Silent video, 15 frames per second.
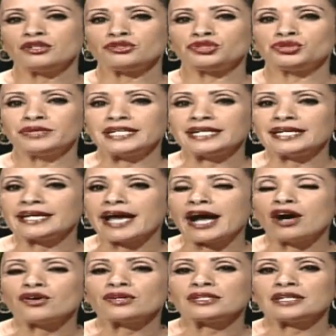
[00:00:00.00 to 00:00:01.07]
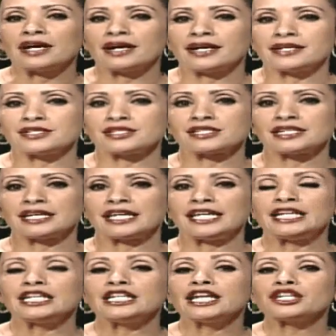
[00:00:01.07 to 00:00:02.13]
drinking alkalized,
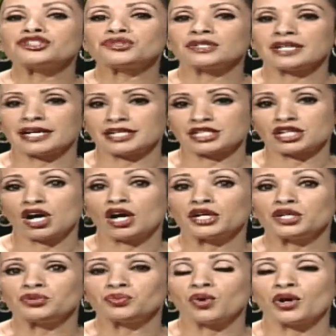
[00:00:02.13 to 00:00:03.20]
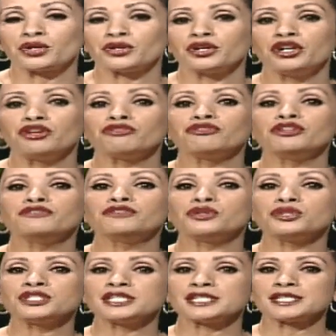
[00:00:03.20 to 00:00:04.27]
electrolyzed Kangen water
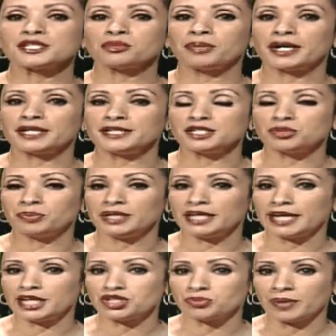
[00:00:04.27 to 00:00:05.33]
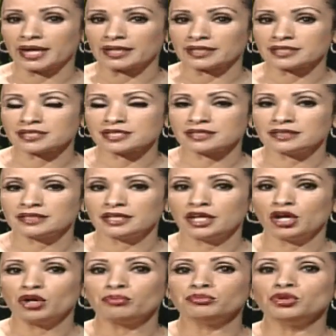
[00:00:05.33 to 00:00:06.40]
reverses the body's pH balance,
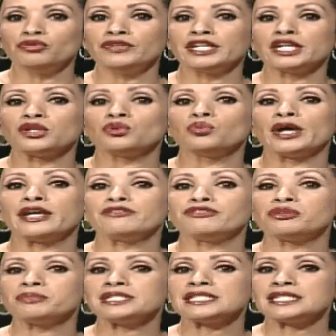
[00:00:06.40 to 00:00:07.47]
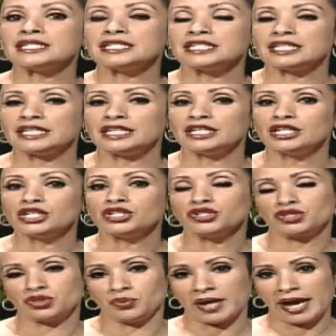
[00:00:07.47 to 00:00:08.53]
moving it away from acidity
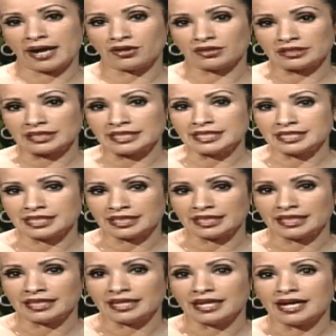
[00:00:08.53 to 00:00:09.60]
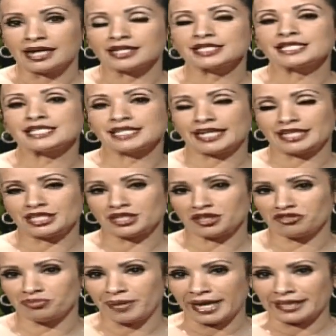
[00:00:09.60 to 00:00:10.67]
to alkalinity, a state
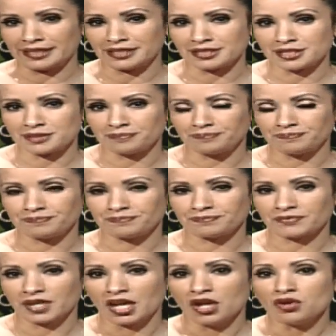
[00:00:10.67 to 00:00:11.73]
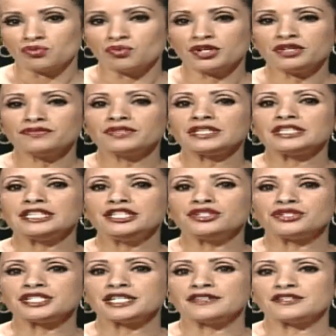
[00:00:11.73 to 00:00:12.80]
of balance. One of the
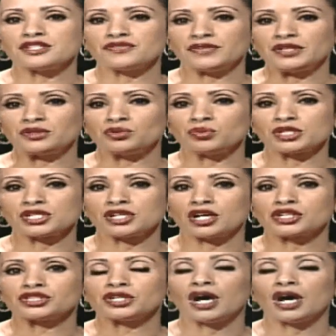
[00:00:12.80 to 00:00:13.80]
leaders in this field was Dr.